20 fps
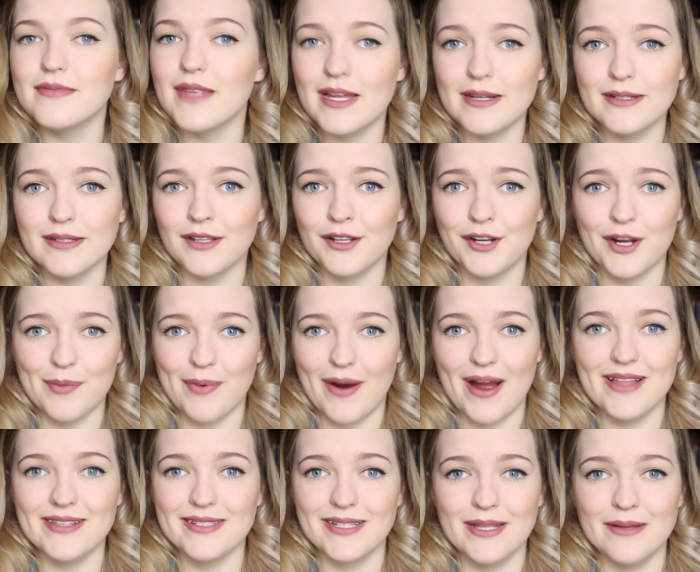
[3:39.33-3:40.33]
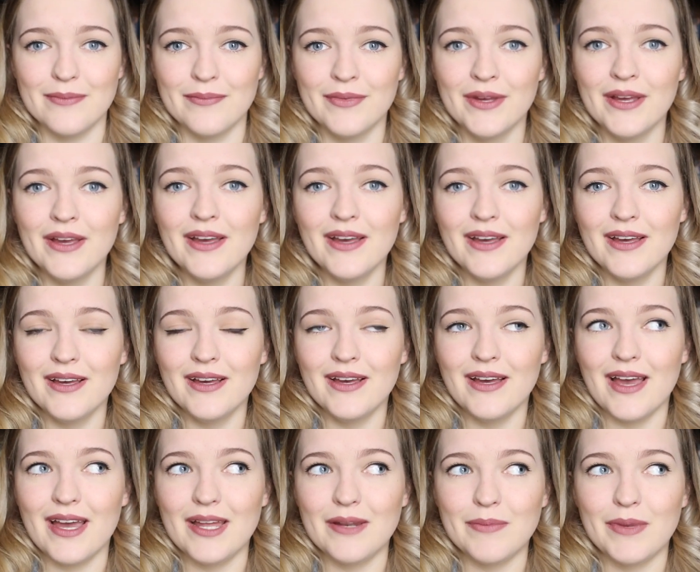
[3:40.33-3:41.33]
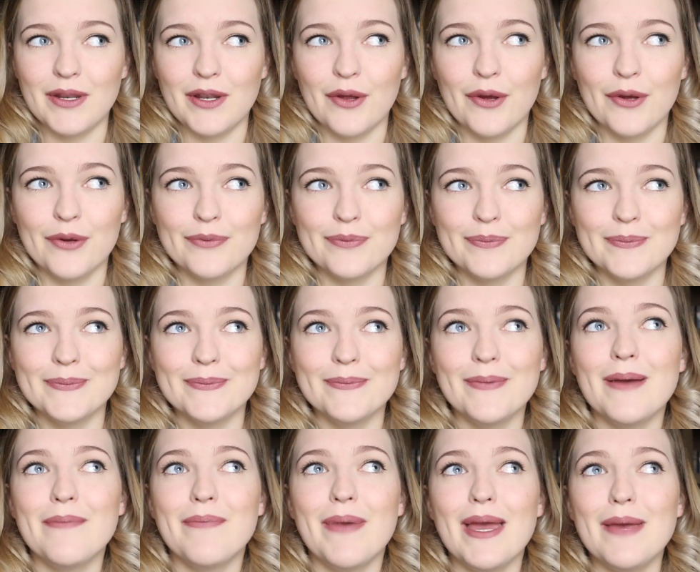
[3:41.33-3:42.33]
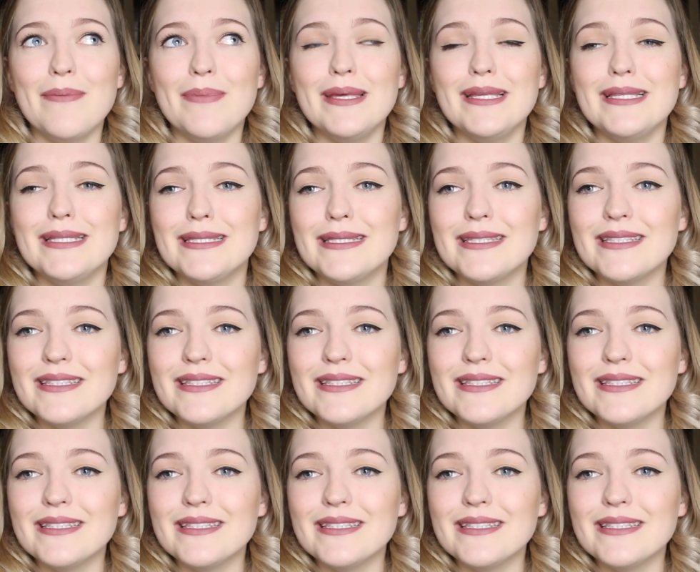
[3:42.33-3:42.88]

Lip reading: And Dylan O'Brien's in them. And Minnow, my babies.